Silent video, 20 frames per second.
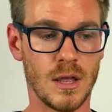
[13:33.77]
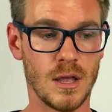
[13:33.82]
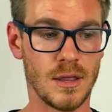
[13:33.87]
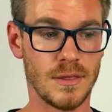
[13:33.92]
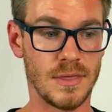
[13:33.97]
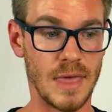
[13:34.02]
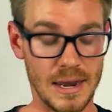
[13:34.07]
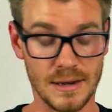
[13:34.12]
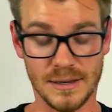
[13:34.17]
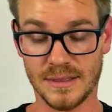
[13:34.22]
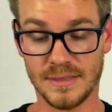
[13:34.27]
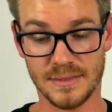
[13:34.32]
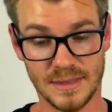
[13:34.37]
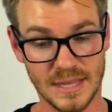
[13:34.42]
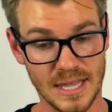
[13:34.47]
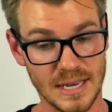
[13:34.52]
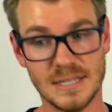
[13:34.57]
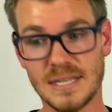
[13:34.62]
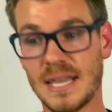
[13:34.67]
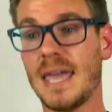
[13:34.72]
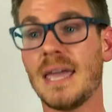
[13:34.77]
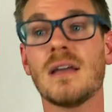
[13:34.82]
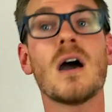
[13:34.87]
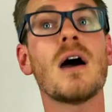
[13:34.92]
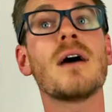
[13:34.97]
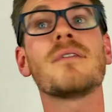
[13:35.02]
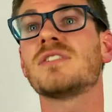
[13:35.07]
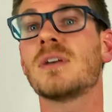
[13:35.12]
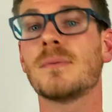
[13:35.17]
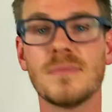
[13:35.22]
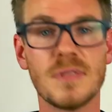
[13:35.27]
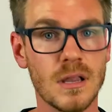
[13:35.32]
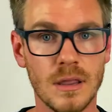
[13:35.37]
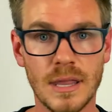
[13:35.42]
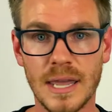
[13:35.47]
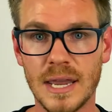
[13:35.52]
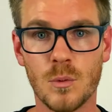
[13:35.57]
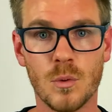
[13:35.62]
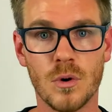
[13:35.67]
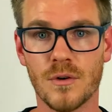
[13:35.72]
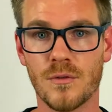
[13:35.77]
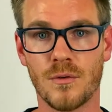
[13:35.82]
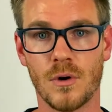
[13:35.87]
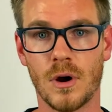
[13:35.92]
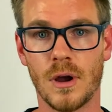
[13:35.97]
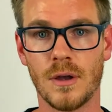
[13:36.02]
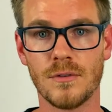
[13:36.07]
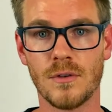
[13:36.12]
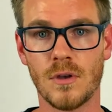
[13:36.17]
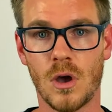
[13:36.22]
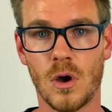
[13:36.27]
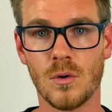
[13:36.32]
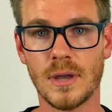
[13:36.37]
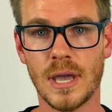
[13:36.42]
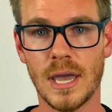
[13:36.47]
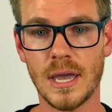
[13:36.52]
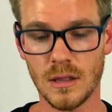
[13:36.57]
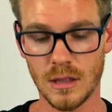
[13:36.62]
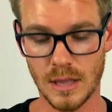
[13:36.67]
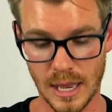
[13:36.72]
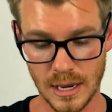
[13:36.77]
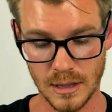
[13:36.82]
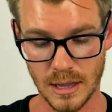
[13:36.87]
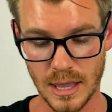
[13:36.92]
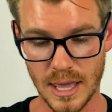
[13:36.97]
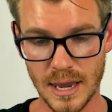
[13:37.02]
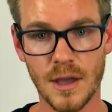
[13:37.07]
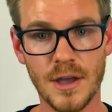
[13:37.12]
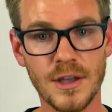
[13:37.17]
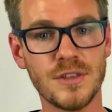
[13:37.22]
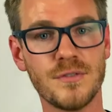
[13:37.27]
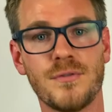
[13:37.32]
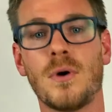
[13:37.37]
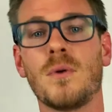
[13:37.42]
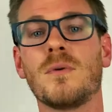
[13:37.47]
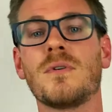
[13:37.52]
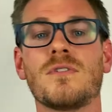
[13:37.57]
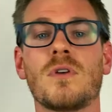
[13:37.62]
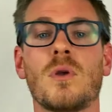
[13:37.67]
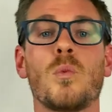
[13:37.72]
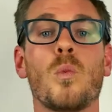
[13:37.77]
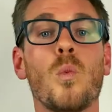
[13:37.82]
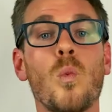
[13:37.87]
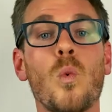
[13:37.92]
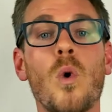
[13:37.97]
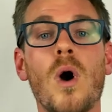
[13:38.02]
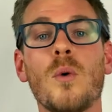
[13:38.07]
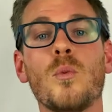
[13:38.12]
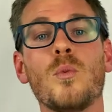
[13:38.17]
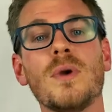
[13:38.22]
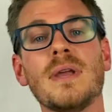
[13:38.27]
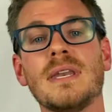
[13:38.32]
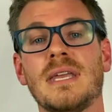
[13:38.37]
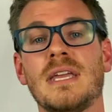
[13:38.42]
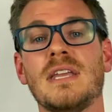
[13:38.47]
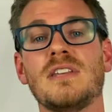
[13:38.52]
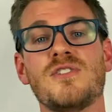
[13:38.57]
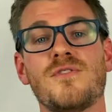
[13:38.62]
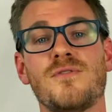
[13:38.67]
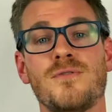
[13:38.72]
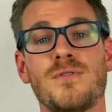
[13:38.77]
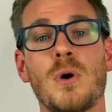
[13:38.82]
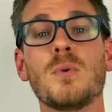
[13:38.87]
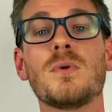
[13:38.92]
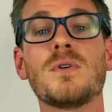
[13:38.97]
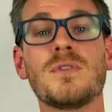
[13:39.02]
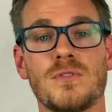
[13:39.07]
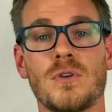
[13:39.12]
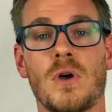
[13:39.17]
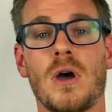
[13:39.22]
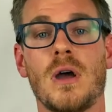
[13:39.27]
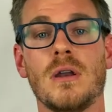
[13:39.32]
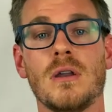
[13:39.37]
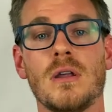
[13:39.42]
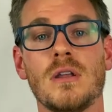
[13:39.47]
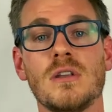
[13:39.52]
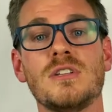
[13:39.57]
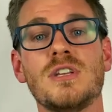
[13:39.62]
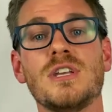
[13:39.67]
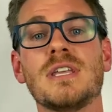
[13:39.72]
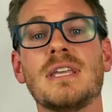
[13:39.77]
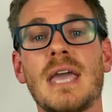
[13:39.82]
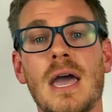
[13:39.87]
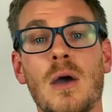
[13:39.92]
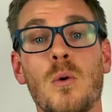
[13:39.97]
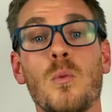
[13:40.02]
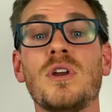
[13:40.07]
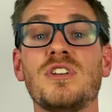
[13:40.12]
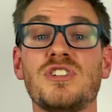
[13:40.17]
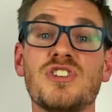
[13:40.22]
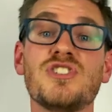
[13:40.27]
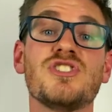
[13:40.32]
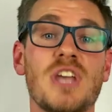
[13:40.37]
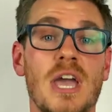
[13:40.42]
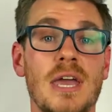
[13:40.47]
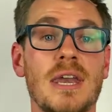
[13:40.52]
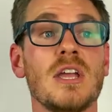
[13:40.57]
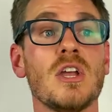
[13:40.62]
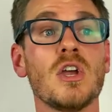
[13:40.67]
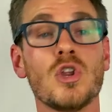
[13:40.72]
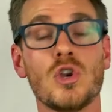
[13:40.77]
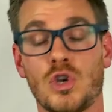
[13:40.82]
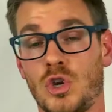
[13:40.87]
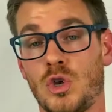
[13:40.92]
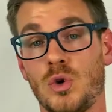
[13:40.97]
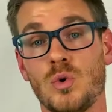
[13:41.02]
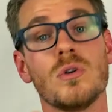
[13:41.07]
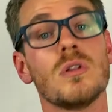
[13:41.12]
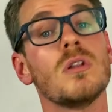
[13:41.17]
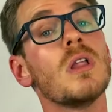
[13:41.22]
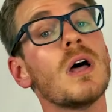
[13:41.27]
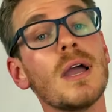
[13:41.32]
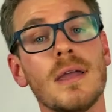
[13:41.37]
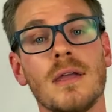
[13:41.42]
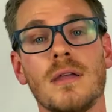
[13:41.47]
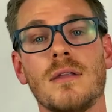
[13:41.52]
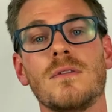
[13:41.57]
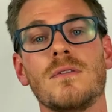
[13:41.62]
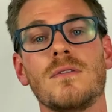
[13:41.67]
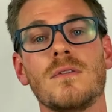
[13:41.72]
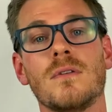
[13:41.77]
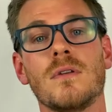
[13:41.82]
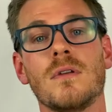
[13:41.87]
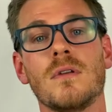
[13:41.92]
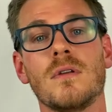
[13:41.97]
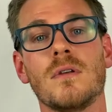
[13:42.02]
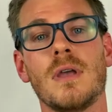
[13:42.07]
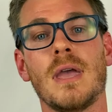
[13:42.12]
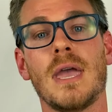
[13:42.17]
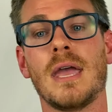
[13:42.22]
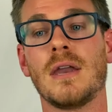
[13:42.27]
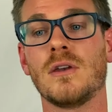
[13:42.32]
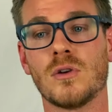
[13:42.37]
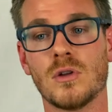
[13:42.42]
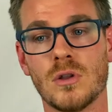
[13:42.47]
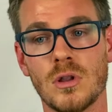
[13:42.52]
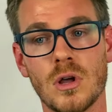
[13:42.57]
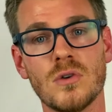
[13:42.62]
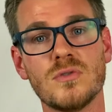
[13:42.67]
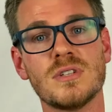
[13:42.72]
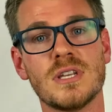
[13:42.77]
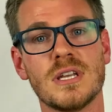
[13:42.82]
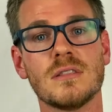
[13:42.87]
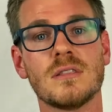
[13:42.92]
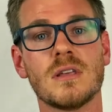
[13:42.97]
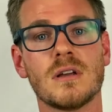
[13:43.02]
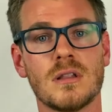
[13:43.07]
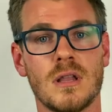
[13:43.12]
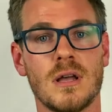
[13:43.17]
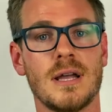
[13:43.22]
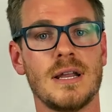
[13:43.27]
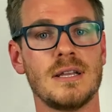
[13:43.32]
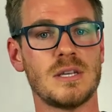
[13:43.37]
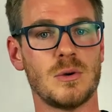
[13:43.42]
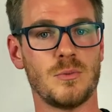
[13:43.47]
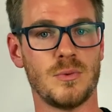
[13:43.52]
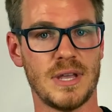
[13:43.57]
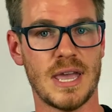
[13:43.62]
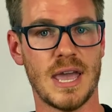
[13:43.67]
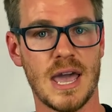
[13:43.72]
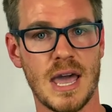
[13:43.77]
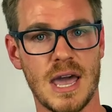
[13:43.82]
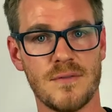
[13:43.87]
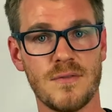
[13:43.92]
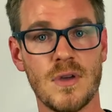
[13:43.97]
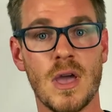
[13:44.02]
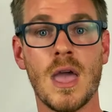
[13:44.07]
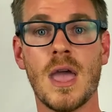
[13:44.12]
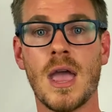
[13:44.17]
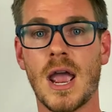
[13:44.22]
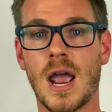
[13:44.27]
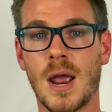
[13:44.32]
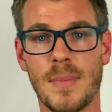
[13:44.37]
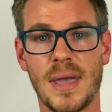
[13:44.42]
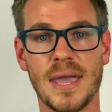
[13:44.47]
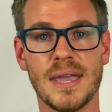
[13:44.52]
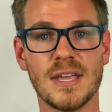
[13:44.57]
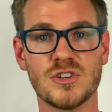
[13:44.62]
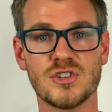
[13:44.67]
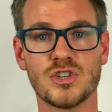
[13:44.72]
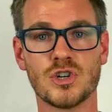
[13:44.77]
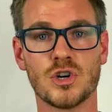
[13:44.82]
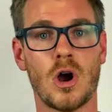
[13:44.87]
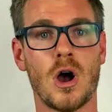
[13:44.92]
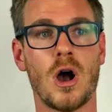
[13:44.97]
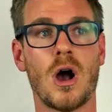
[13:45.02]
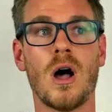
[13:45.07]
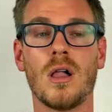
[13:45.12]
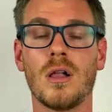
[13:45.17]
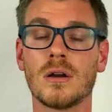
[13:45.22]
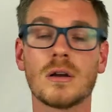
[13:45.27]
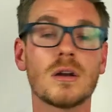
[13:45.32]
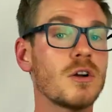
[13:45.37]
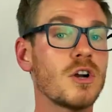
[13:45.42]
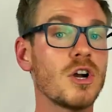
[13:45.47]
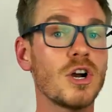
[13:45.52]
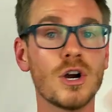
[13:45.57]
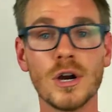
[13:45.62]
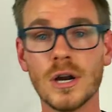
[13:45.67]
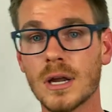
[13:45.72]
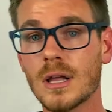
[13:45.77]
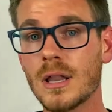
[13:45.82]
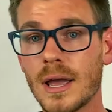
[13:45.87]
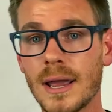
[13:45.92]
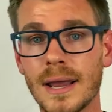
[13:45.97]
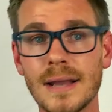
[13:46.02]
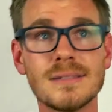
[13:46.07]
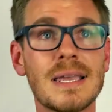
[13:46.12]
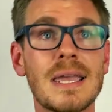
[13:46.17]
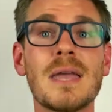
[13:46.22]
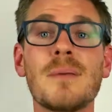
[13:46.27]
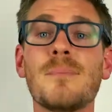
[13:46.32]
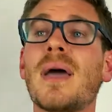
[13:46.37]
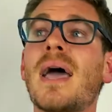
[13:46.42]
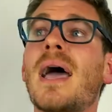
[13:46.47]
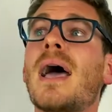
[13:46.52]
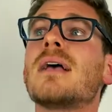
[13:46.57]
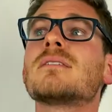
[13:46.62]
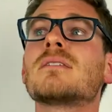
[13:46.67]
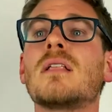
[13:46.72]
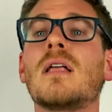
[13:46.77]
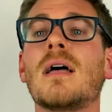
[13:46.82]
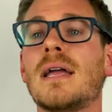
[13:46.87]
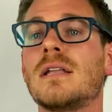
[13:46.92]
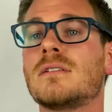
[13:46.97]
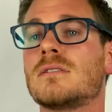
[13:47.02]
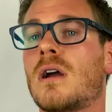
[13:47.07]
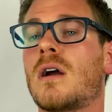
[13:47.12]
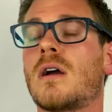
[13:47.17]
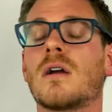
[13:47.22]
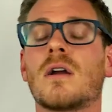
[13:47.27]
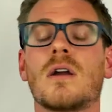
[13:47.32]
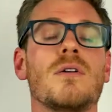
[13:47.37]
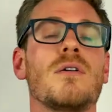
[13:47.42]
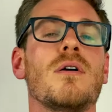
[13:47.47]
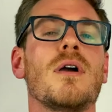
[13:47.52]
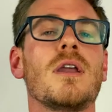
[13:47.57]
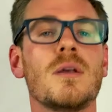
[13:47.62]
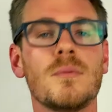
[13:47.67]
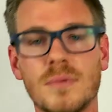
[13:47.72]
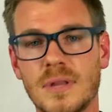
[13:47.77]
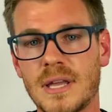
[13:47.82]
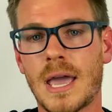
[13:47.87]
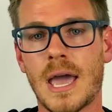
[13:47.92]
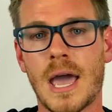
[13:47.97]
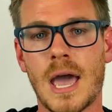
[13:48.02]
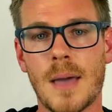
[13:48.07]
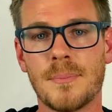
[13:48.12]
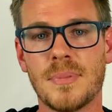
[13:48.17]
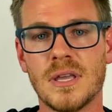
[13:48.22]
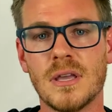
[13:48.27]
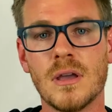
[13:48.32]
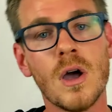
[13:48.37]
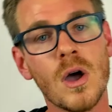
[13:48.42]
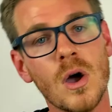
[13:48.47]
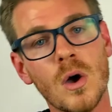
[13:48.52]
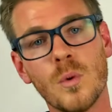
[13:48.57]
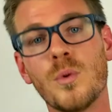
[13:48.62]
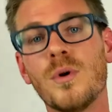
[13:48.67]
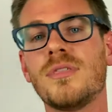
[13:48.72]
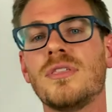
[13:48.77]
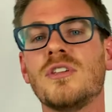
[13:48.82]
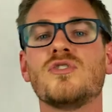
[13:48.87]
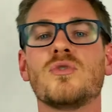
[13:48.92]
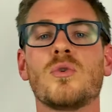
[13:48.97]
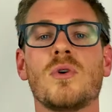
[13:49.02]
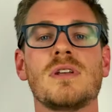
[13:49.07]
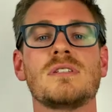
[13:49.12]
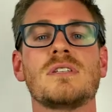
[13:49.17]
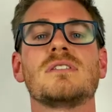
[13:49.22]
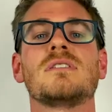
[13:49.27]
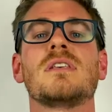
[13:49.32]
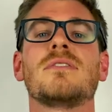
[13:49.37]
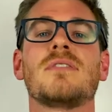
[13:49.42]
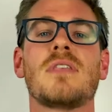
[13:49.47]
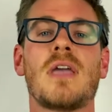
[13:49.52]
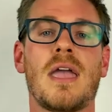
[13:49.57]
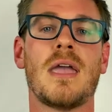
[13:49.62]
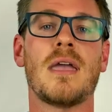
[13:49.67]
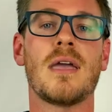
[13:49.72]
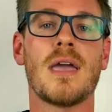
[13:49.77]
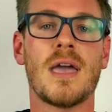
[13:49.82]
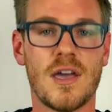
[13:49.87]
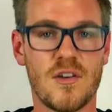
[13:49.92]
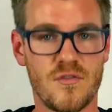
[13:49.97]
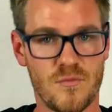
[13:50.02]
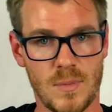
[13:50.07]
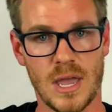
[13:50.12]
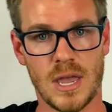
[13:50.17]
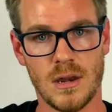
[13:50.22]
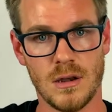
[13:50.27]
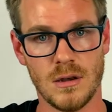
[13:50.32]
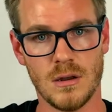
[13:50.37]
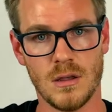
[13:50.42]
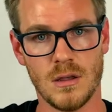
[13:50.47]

that can take off some of the legwork for us, okay? And let us focus on what we need to focus on to get, which is getting new clients and closing the clients that we have and making sure all our current clients and past clients are incredibly happy with the choices that they have made.